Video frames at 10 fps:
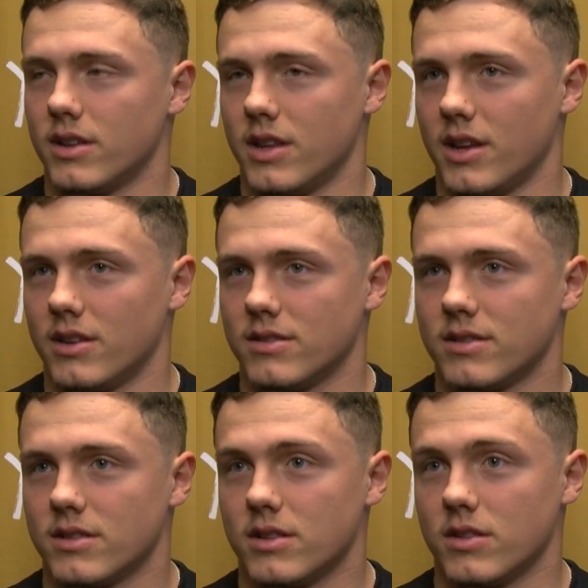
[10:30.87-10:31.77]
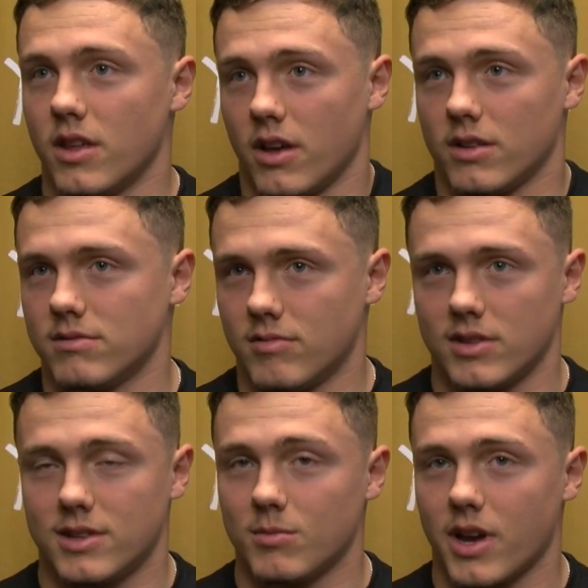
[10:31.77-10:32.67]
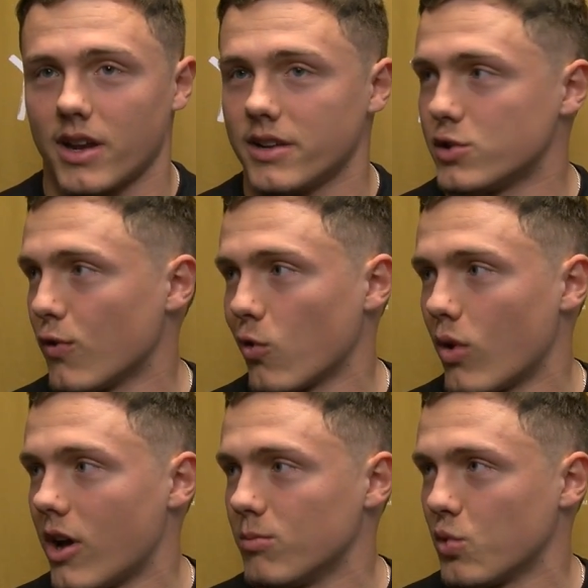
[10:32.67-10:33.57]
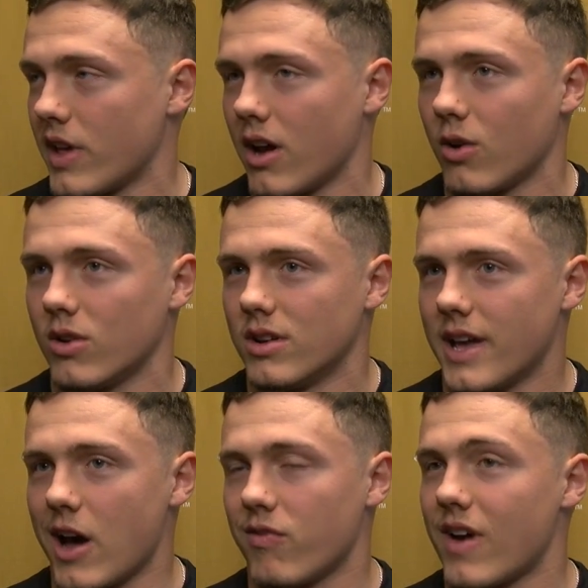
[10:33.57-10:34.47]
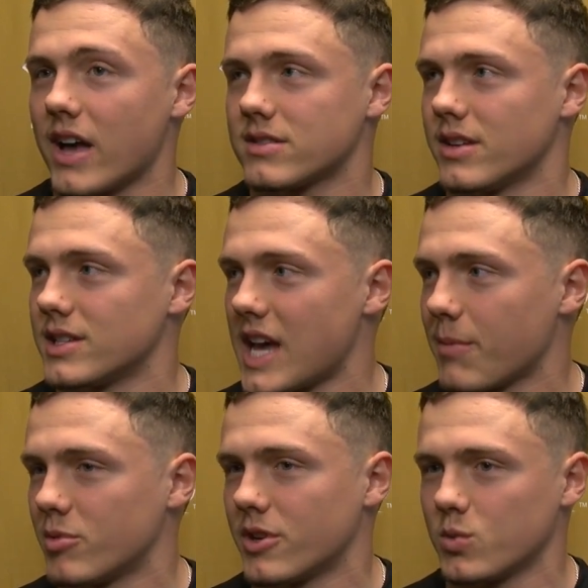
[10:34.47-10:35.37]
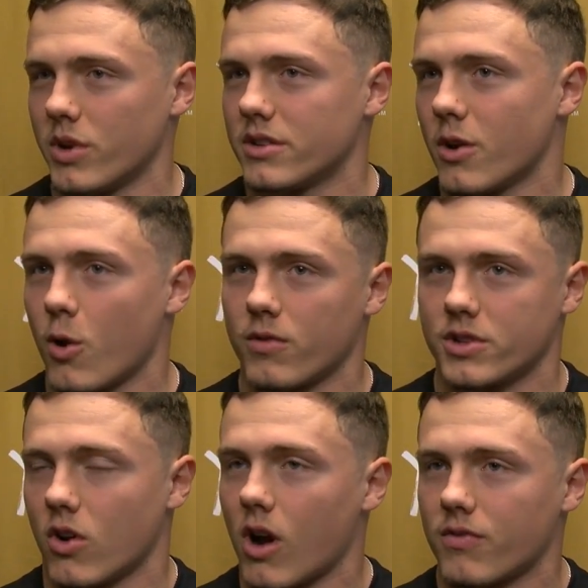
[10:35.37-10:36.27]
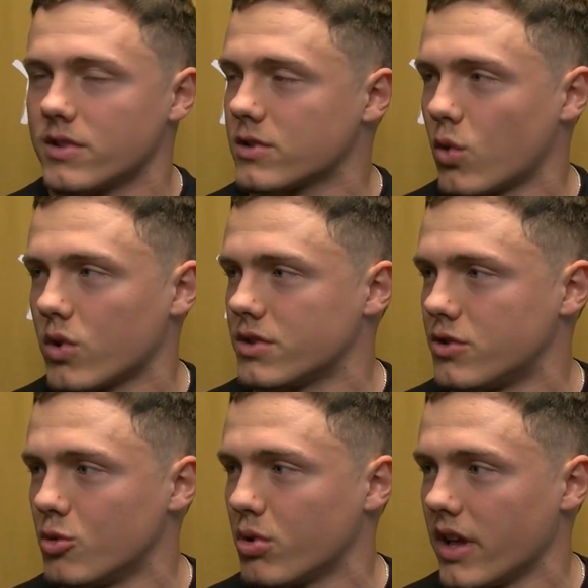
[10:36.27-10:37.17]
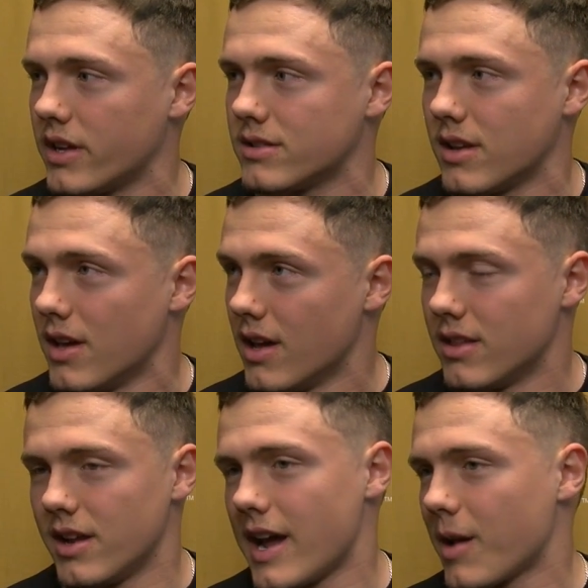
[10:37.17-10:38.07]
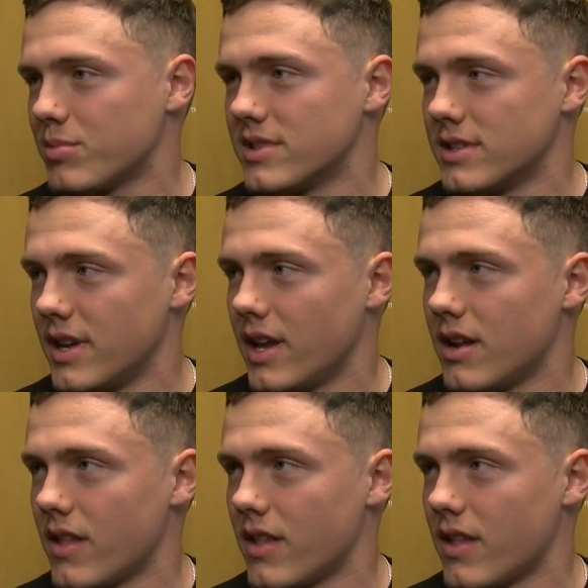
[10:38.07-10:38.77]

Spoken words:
And then the team kind of gets overwhelmed with how fast things happen, because we get turnovers and our offense scores in two plays. Then it happens again.